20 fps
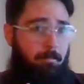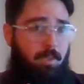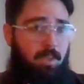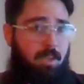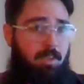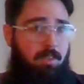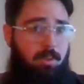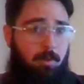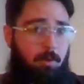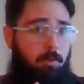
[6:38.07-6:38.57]

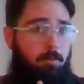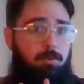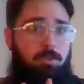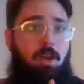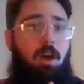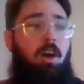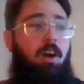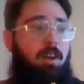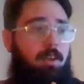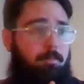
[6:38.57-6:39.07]
their own
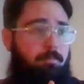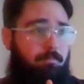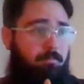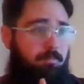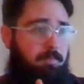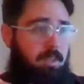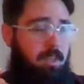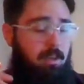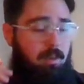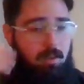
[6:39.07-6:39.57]
time,
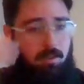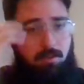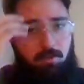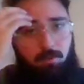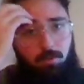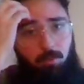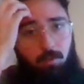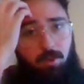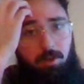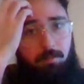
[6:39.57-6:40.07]

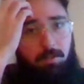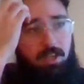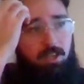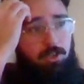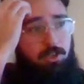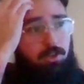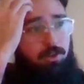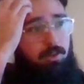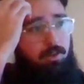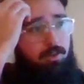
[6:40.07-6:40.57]
you want to make
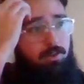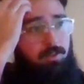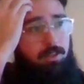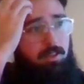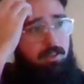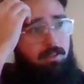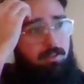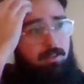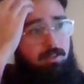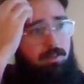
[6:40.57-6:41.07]
sure
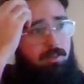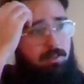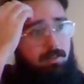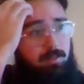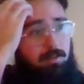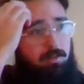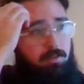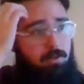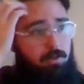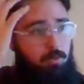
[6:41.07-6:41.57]
that
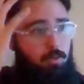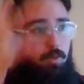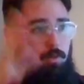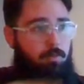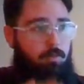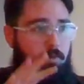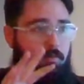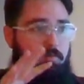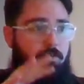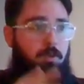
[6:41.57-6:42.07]
you're
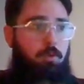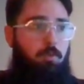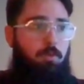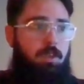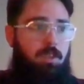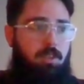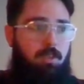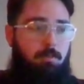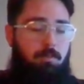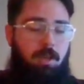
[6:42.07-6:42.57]

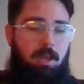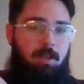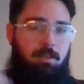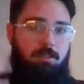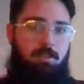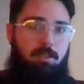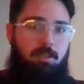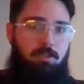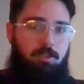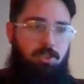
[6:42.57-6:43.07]
reviewing them
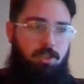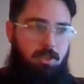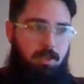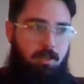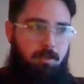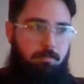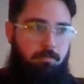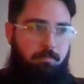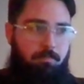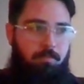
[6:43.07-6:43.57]
as the
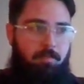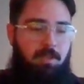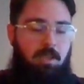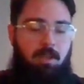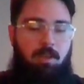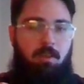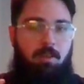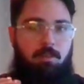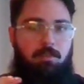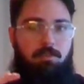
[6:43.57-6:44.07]
GM,
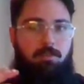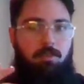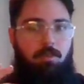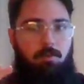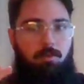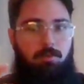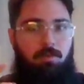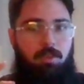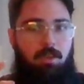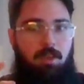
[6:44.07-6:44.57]

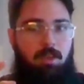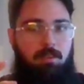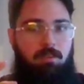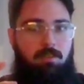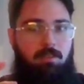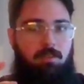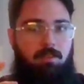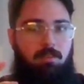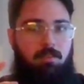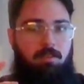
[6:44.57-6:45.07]
so
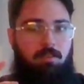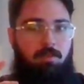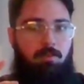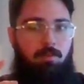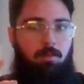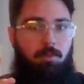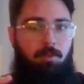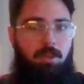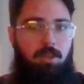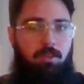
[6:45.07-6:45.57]
that
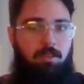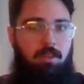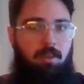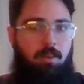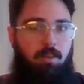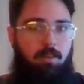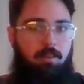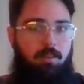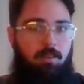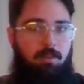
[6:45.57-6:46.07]
you don't get
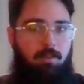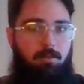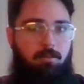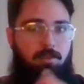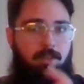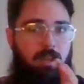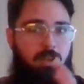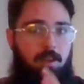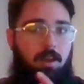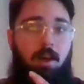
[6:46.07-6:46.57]
there,
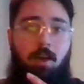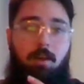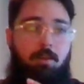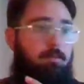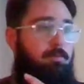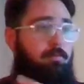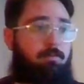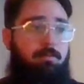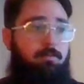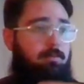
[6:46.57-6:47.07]
day
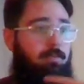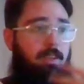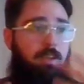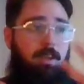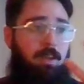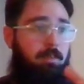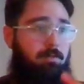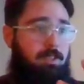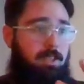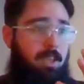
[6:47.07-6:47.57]
of,
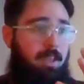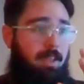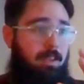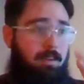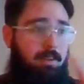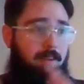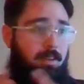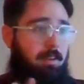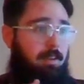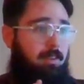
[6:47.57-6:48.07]
like I've
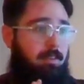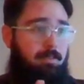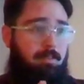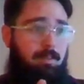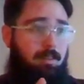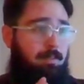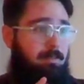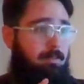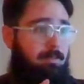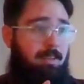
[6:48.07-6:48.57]
said,
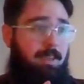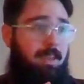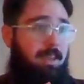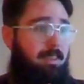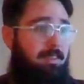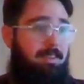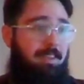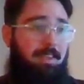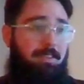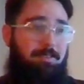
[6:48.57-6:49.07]
and
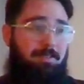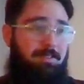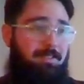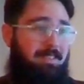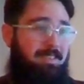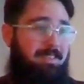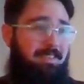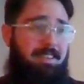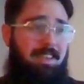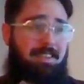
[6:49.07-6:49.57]

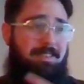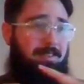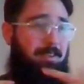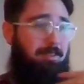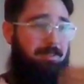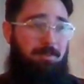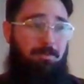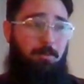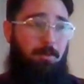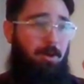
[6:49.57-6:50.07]
and it
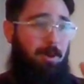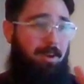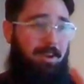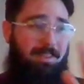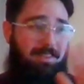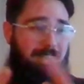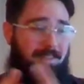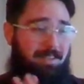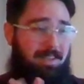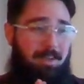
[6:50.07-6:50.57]
doesn't work
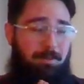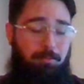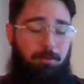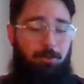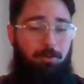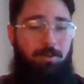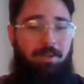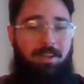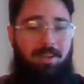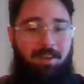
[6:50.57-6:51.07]
at the table.